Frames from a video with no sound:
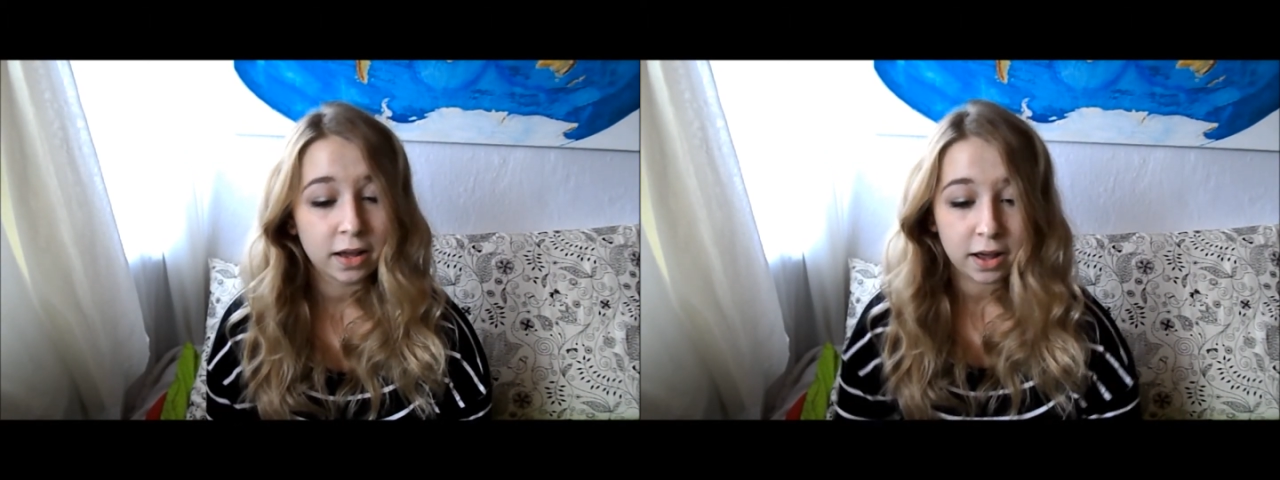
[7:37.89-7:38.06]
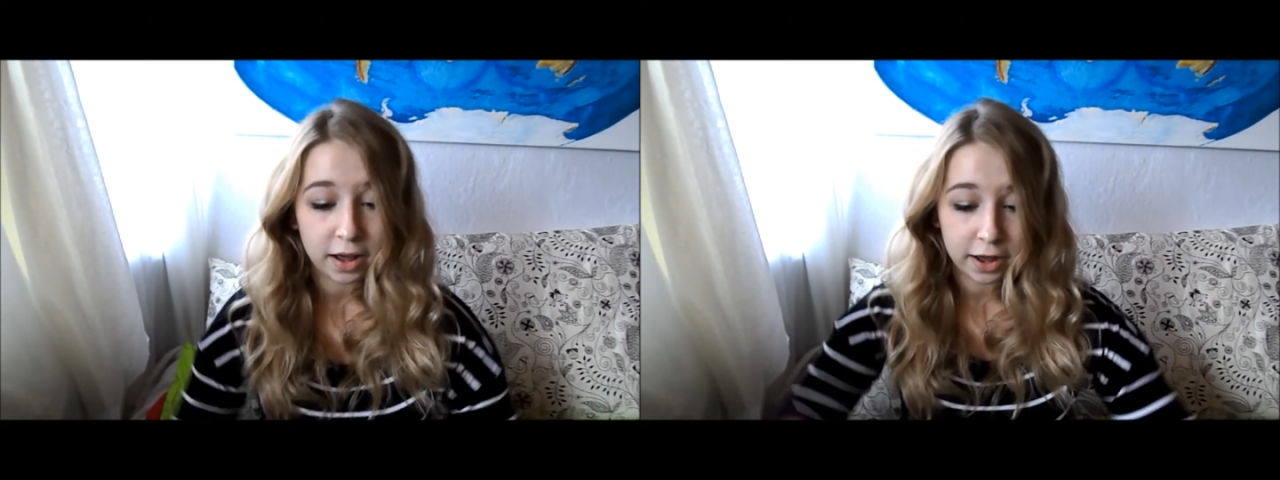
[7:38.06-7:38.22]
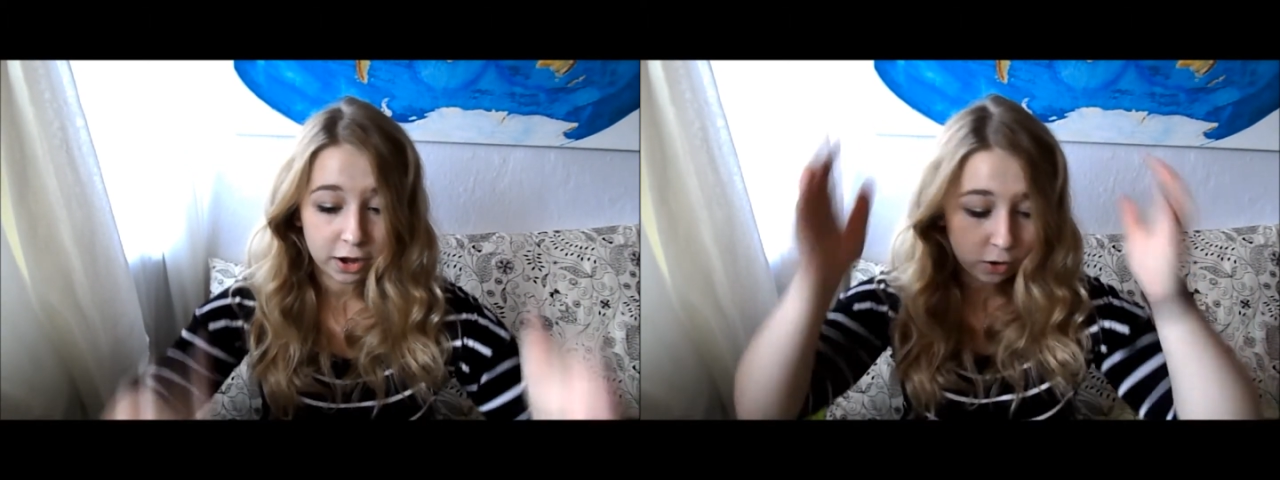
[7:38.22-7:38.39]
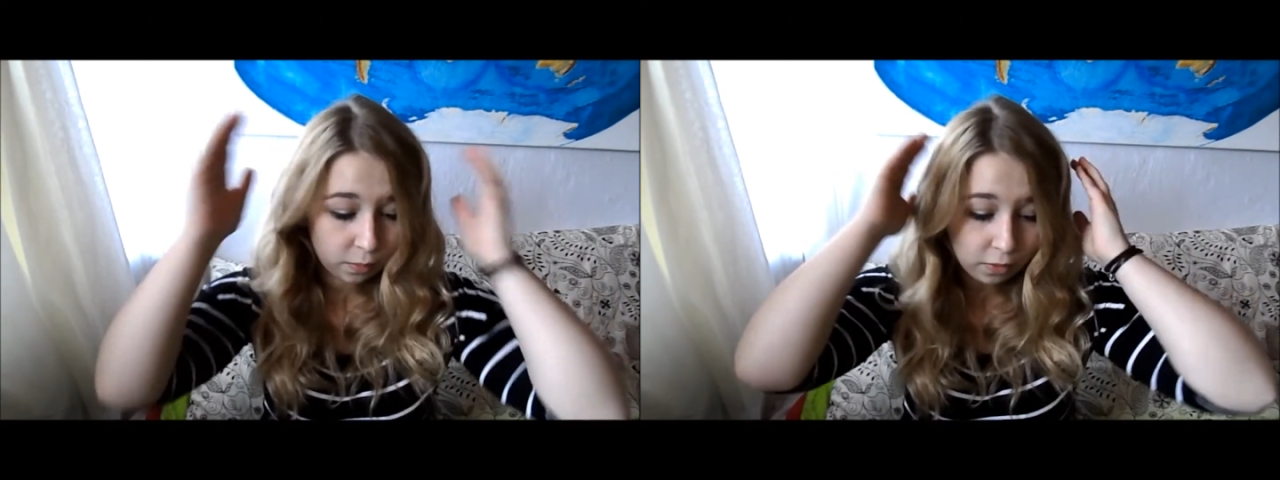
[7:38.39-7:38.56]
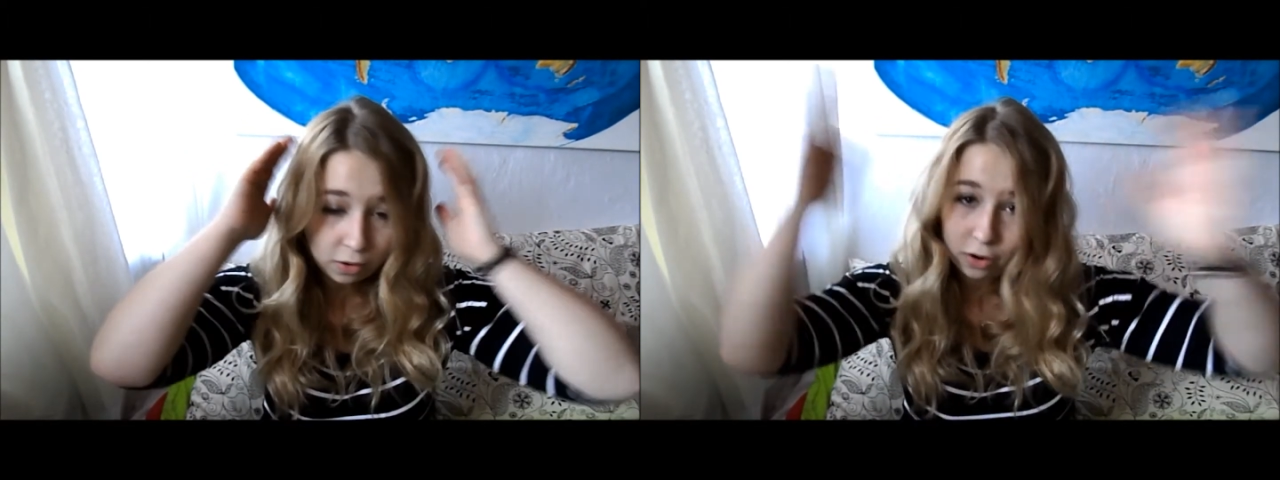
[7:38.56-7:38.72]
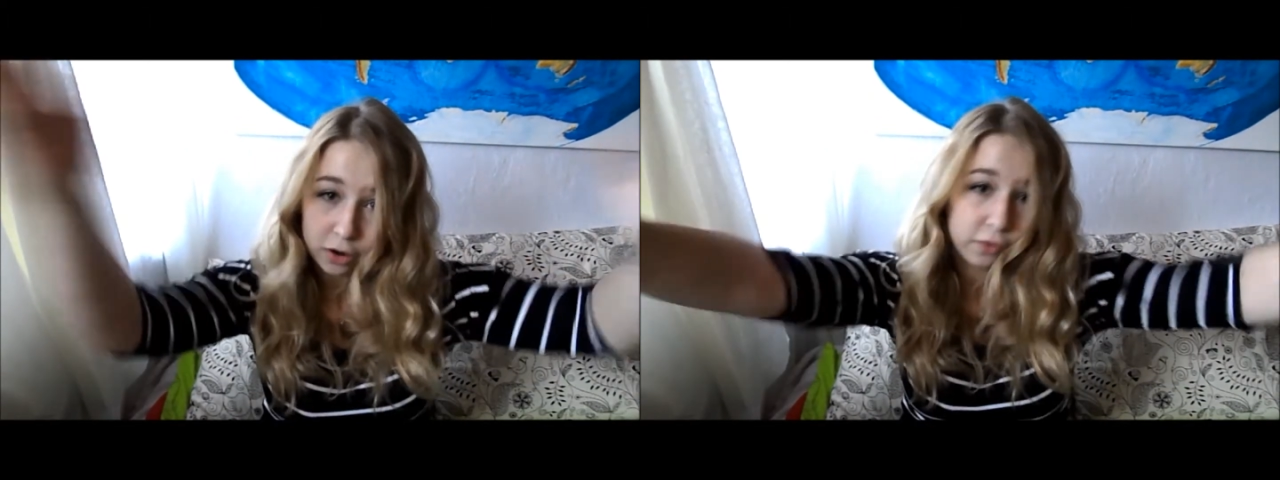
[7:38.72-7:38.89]
I hope
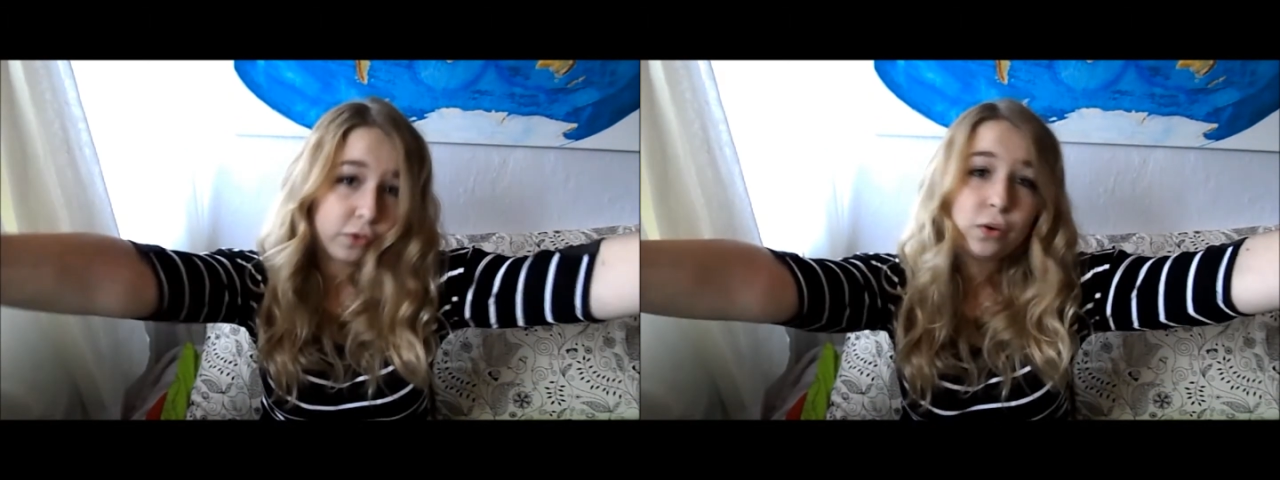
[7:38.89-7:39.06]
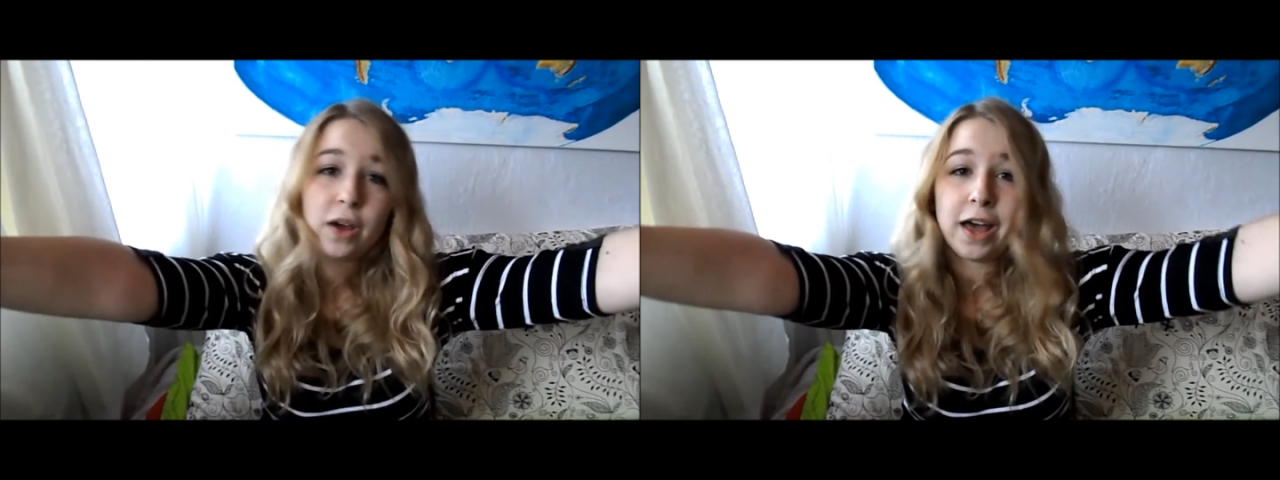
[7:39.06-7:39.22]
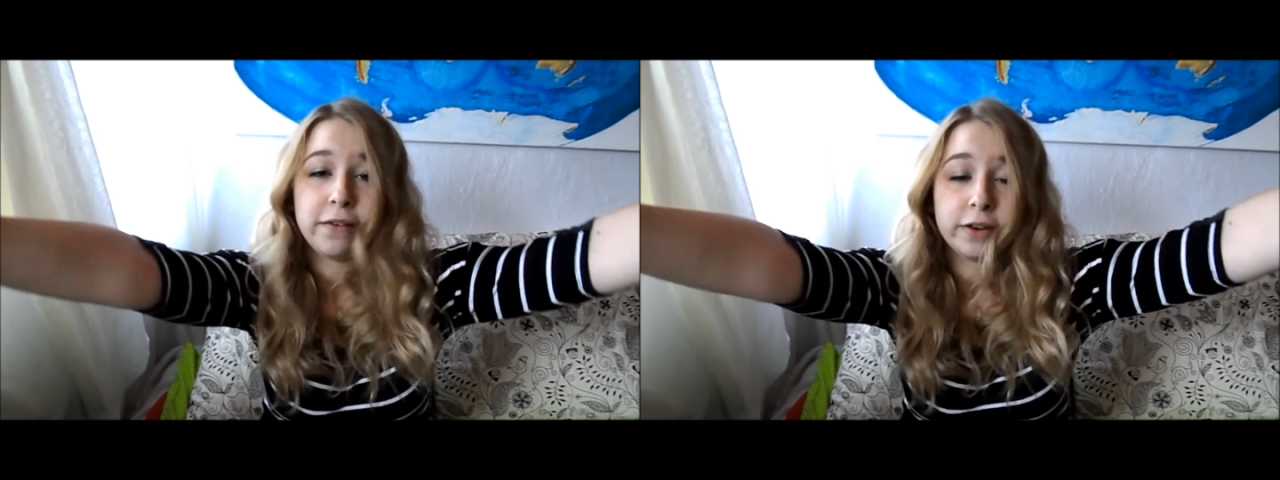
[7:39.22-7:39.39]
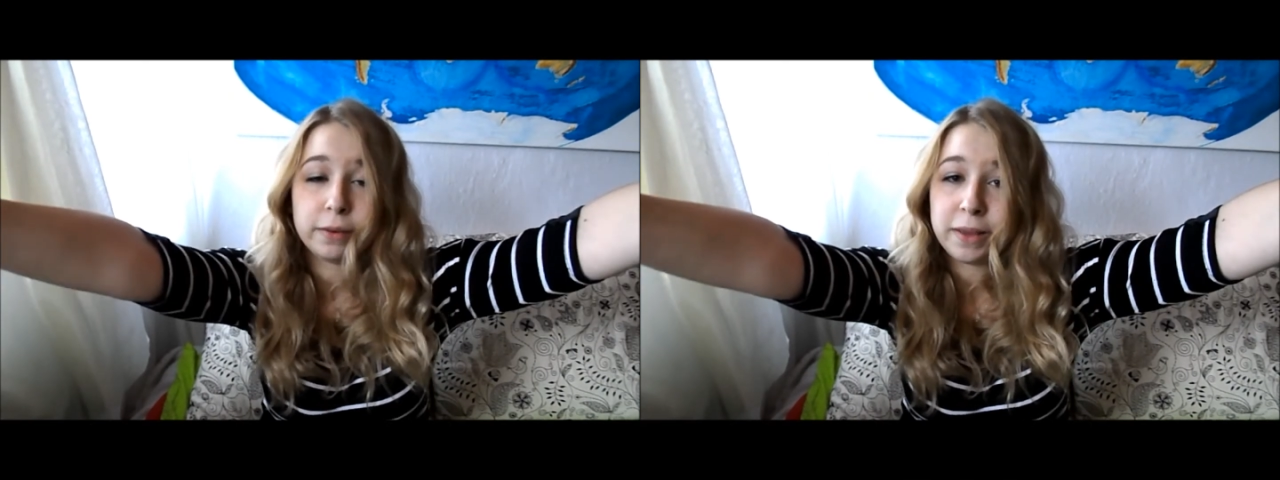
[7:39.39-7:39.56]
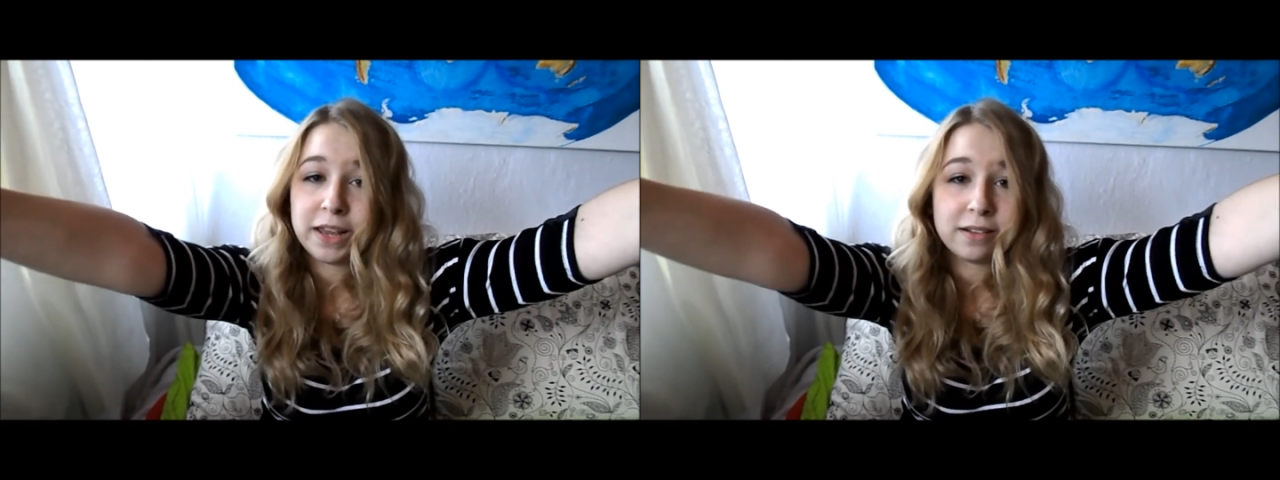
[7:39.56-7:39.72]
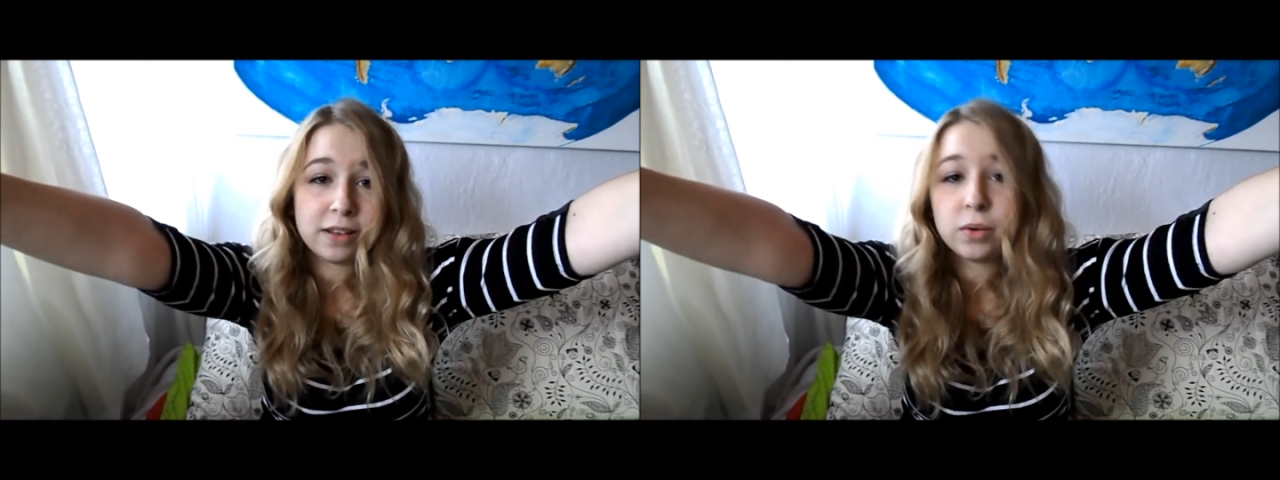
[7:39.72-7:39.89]
all of you have an
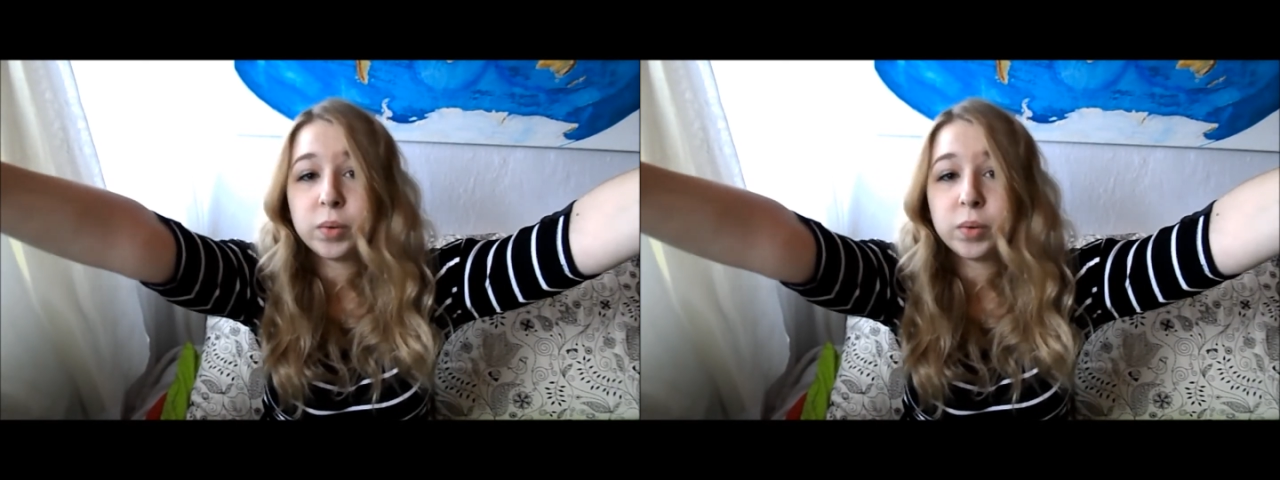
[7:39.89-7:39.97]
amazing